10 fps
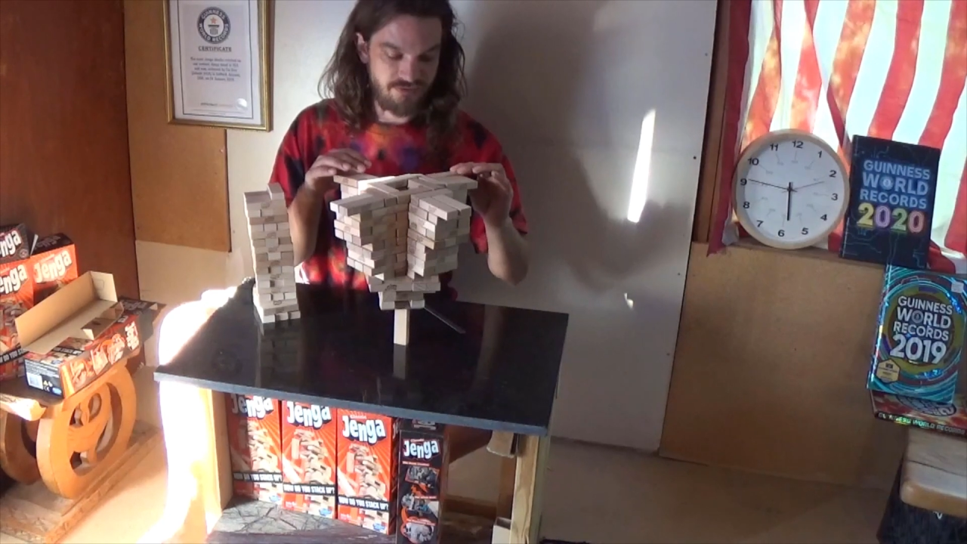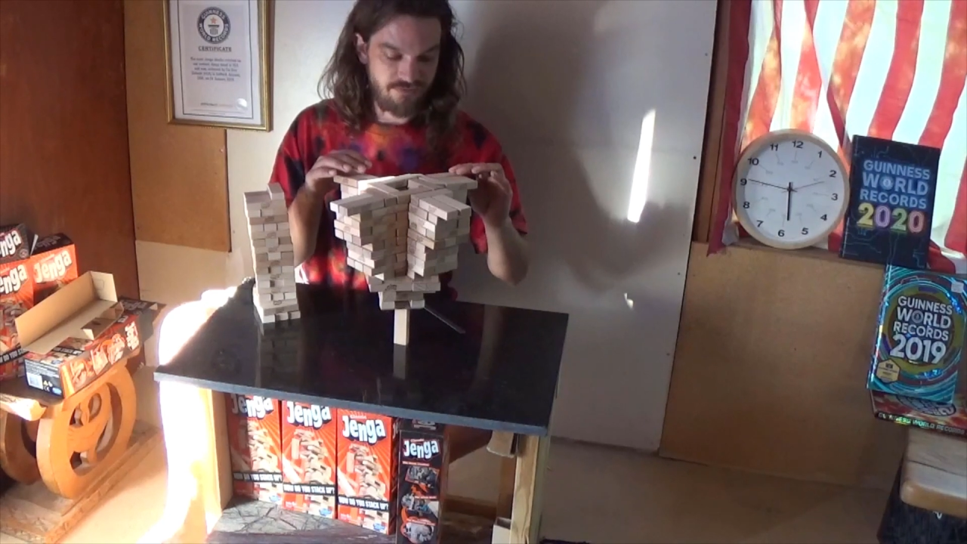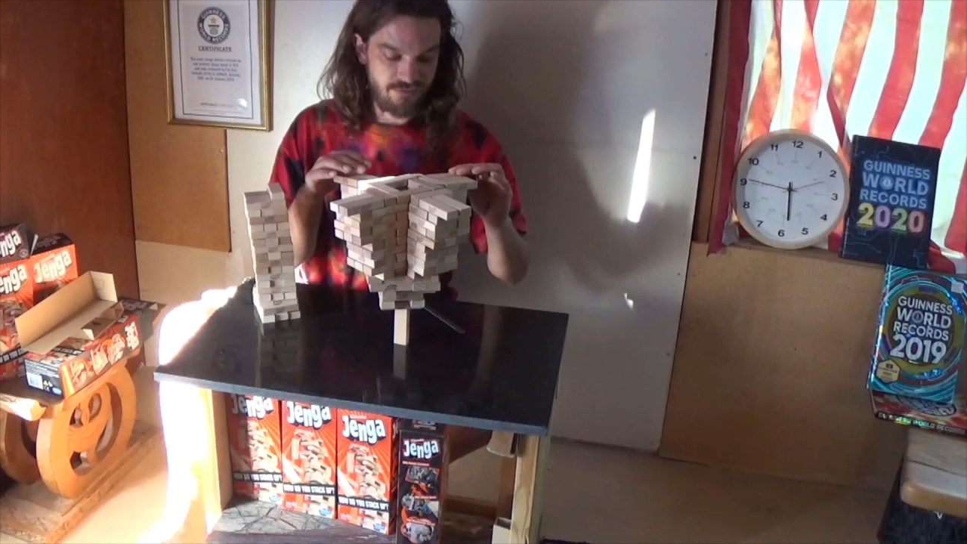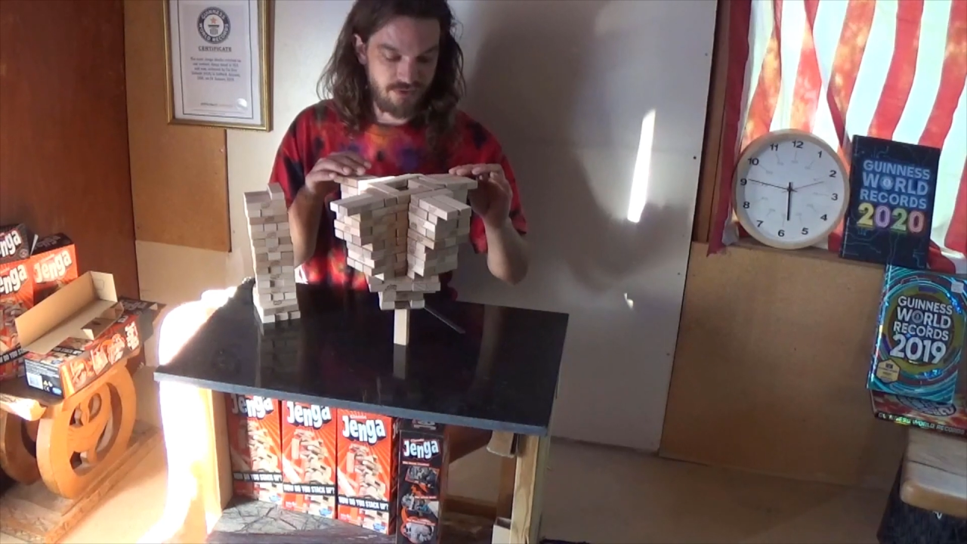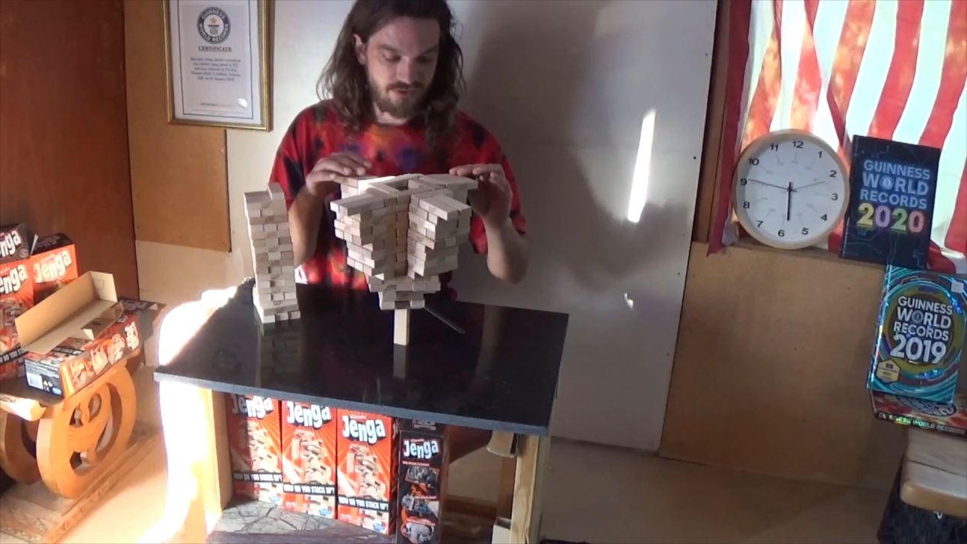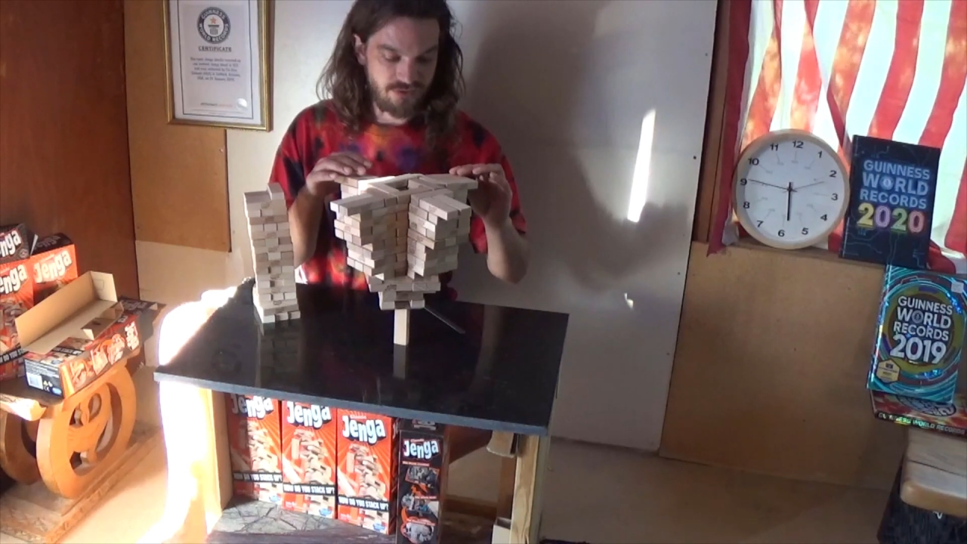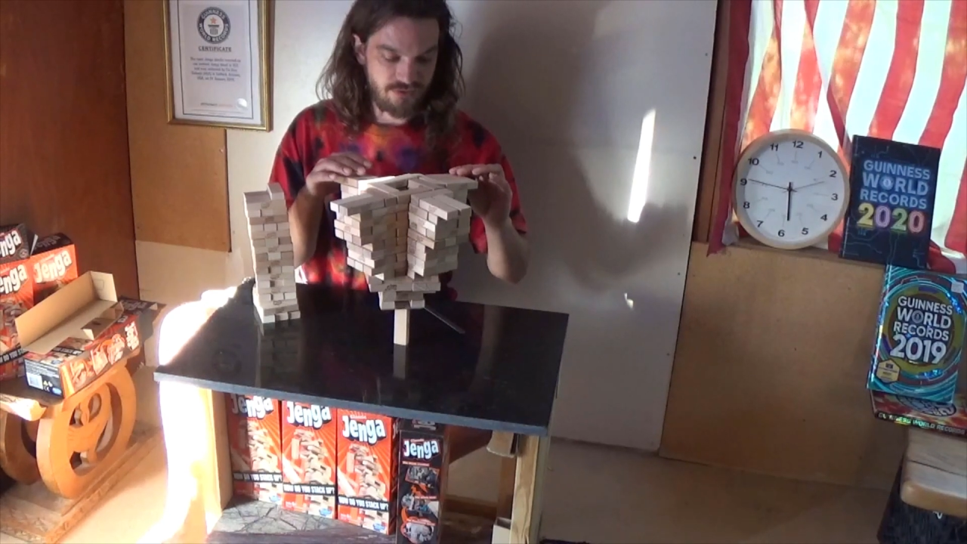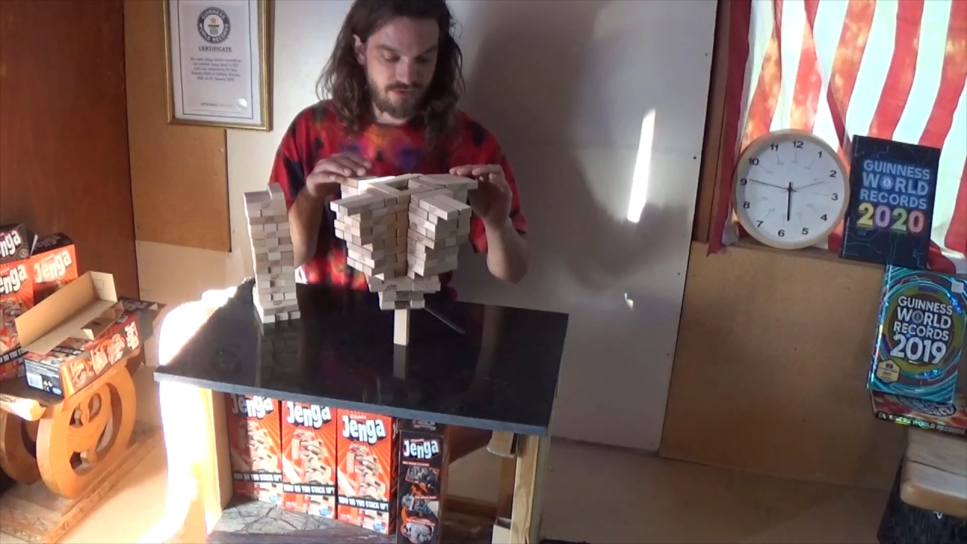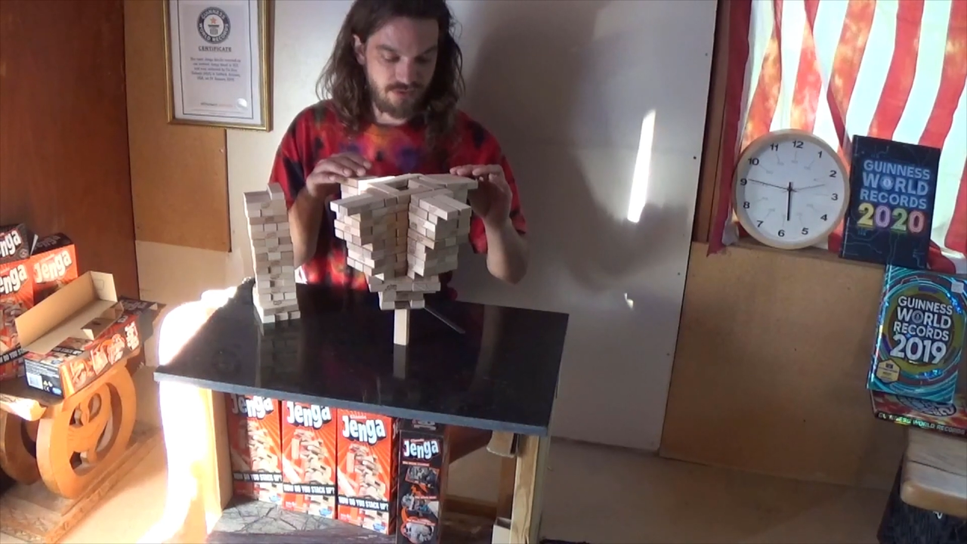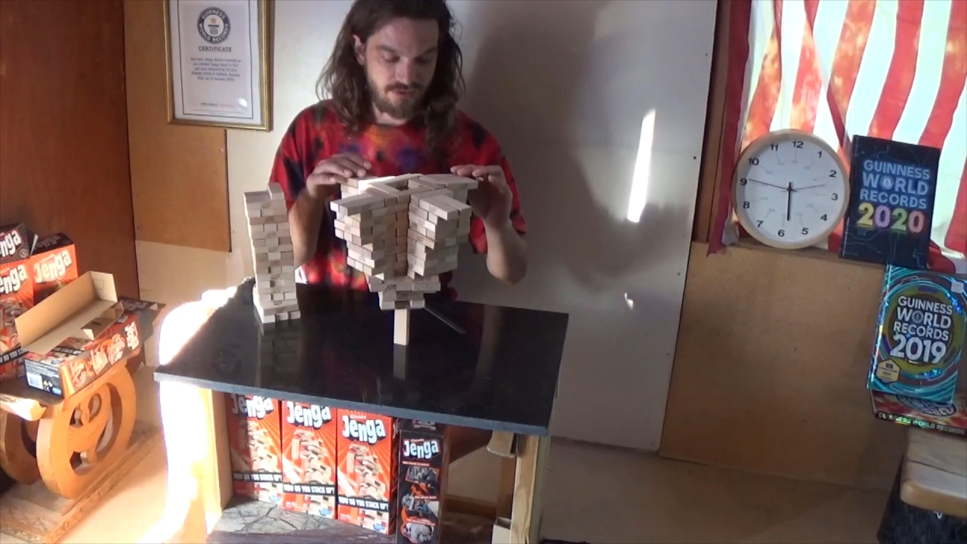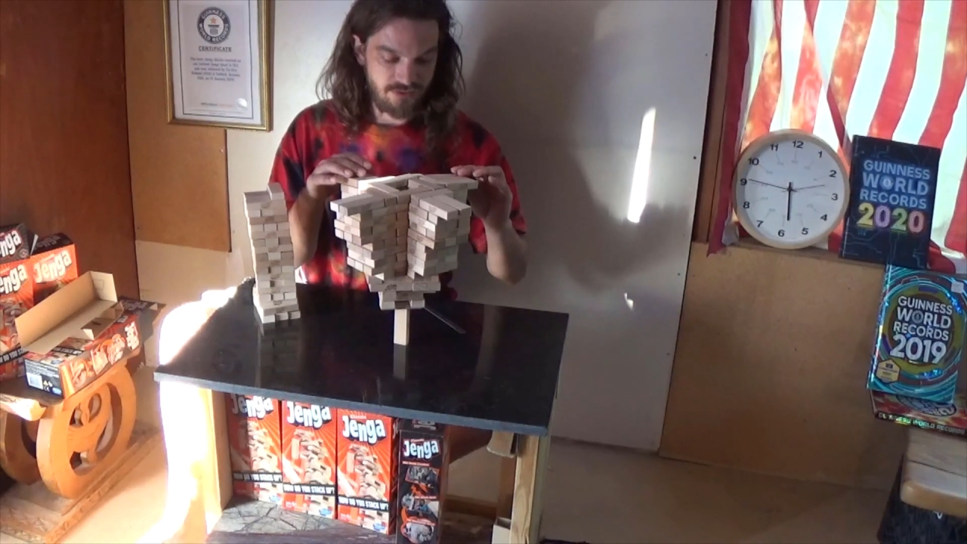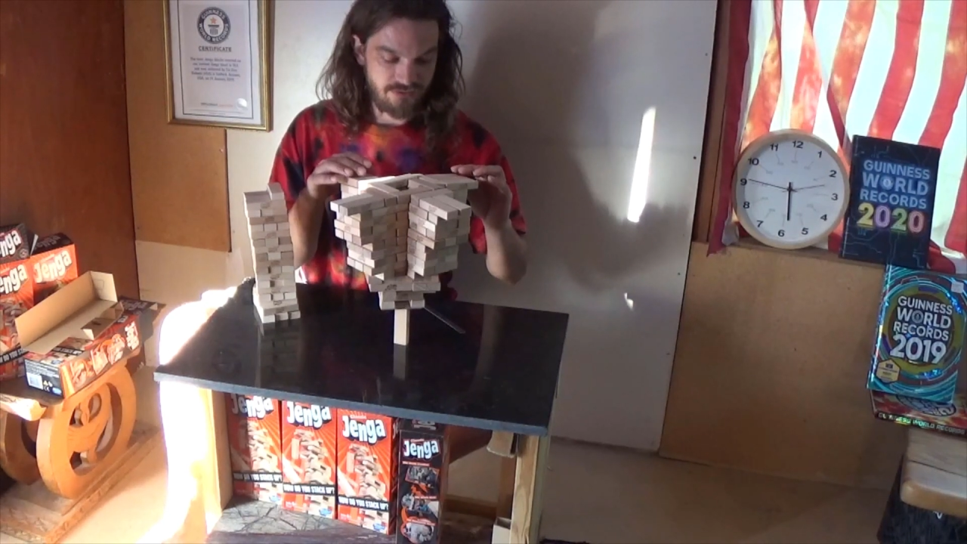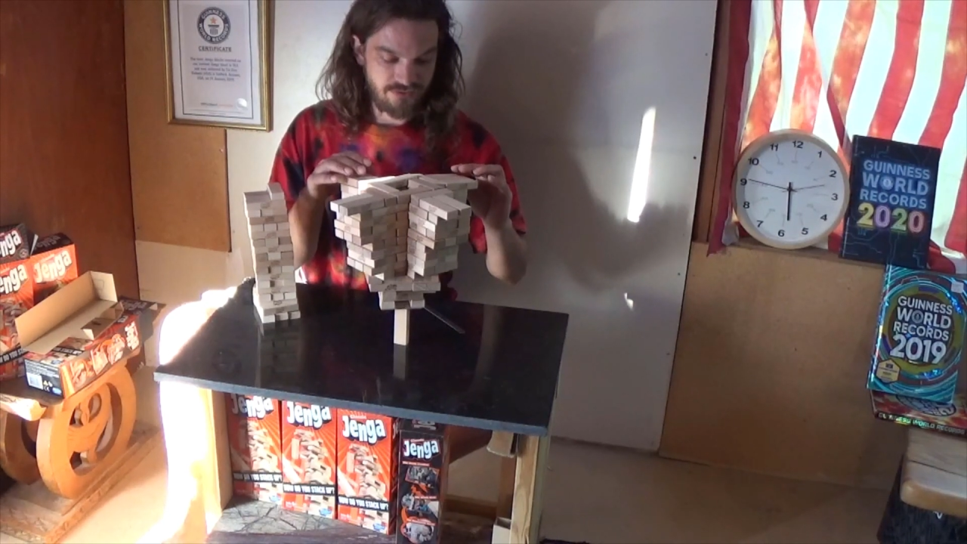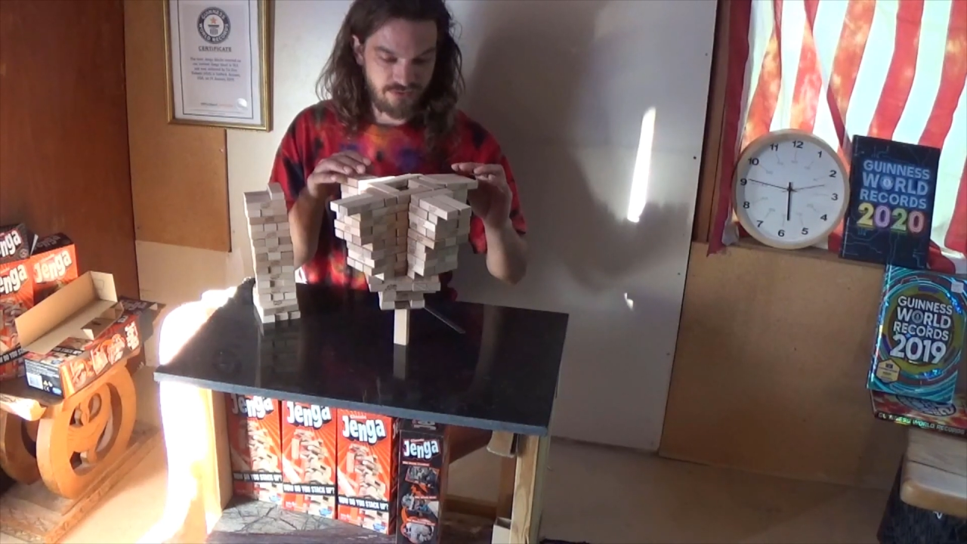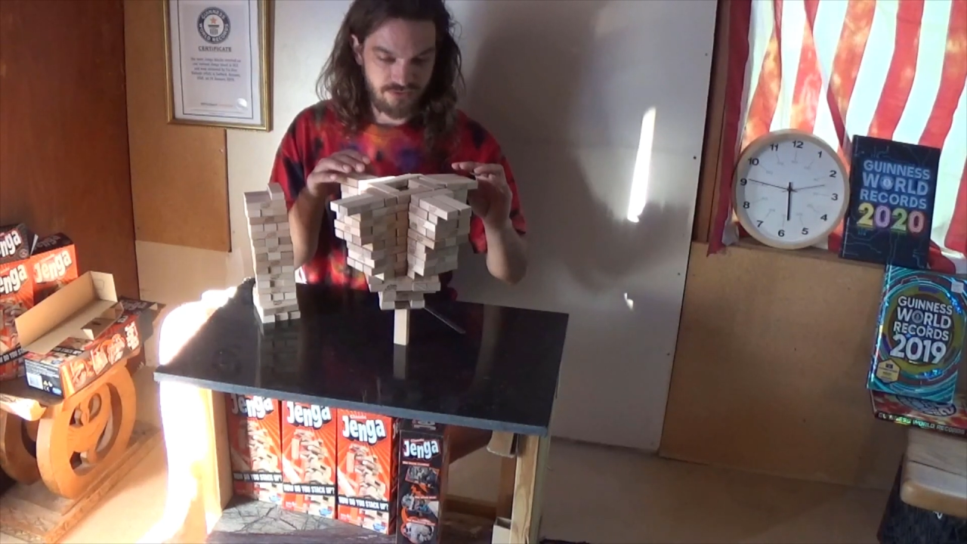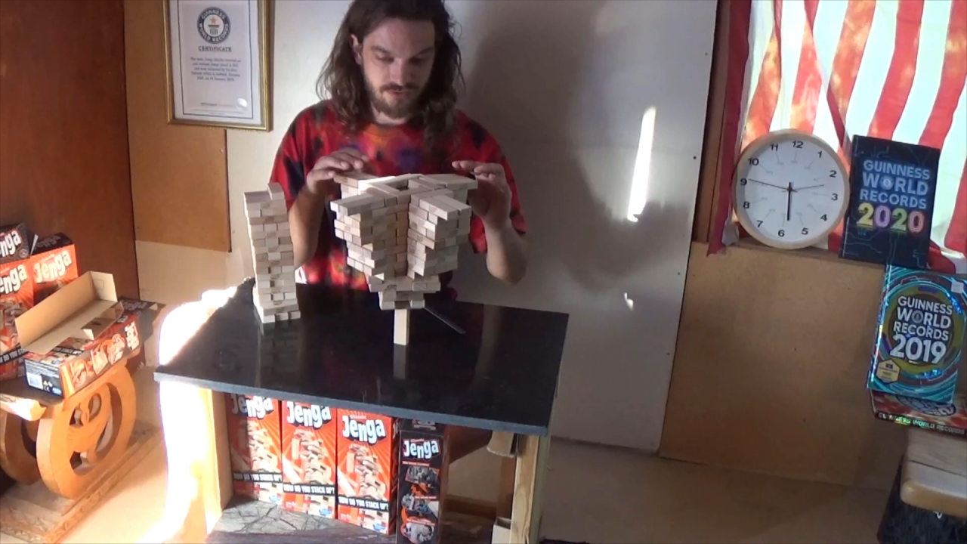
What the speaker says: finish this.